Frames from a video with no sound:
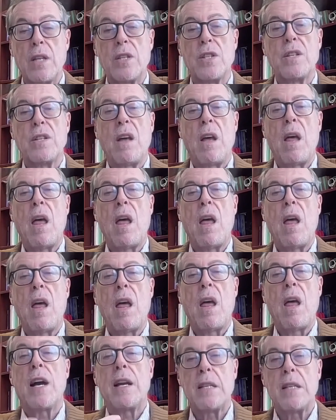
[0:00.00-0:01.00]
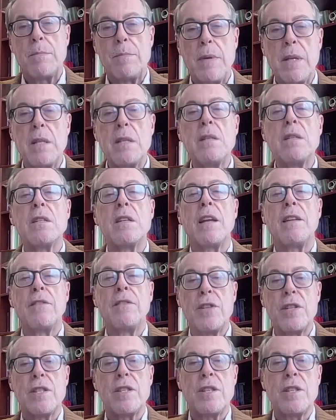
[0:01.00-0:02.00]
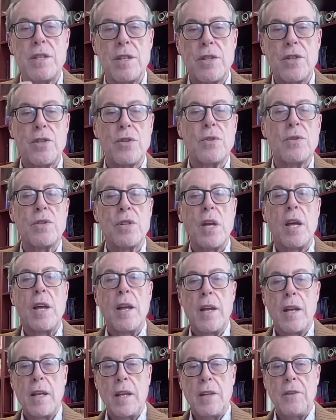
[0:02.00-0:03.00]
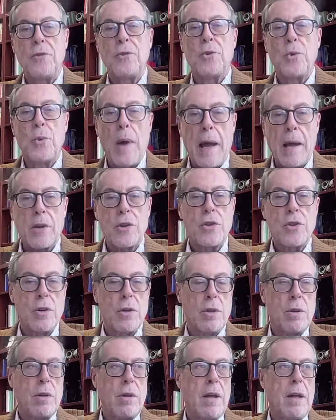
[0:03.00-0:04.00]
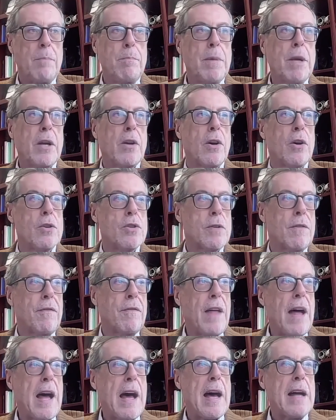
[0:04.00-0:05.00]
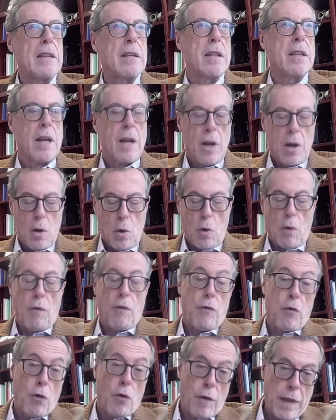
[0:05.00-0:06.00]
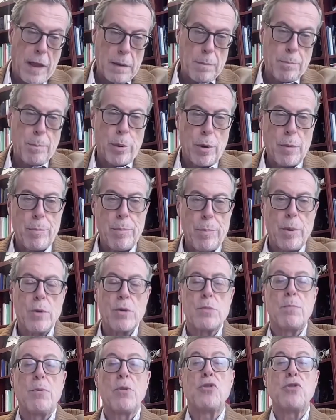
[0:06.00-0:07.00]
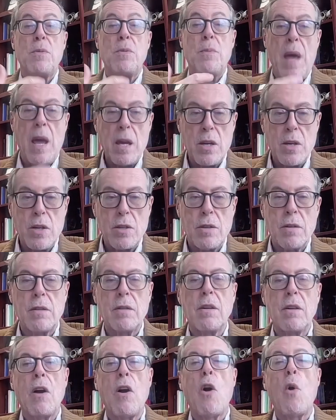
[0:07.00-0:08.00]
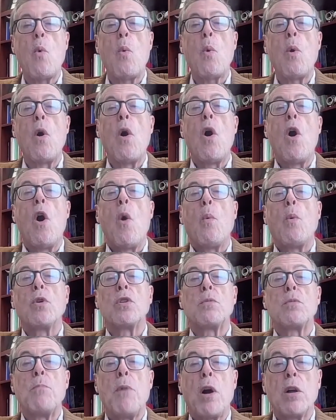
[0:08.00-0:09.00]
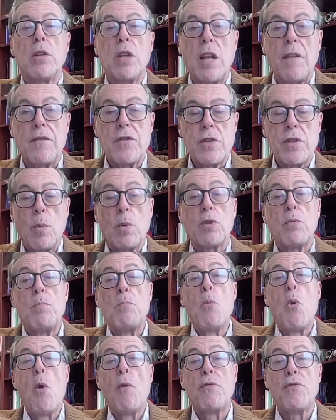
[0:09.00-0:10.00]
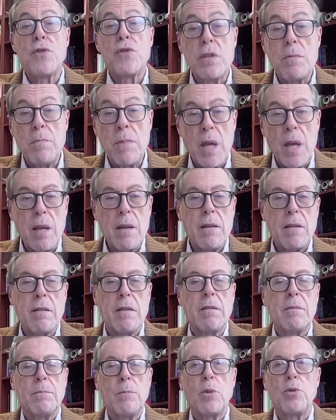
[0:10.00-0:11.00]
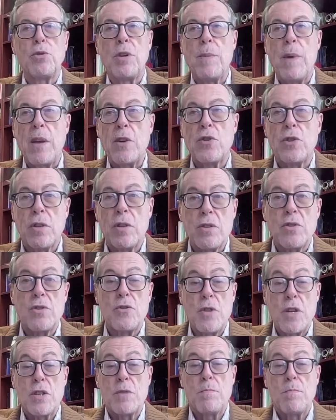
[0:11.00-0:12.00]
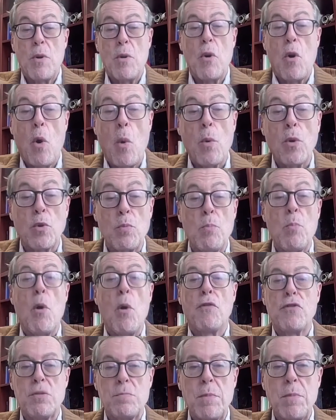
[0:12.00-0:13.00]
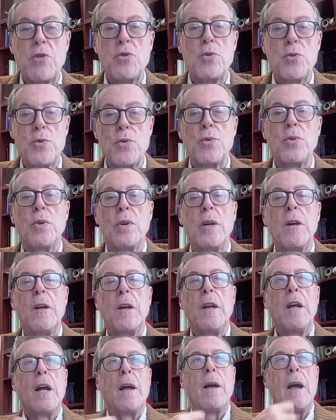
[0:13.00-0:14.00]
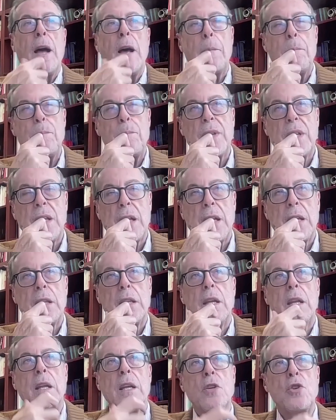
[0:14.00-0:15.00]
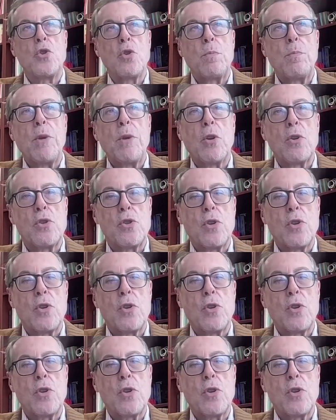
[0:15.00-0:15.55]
these judgments and these decisions into action. And because of that, or for that purpose, motivation, what moves me, motivation is what moves me to do. It should be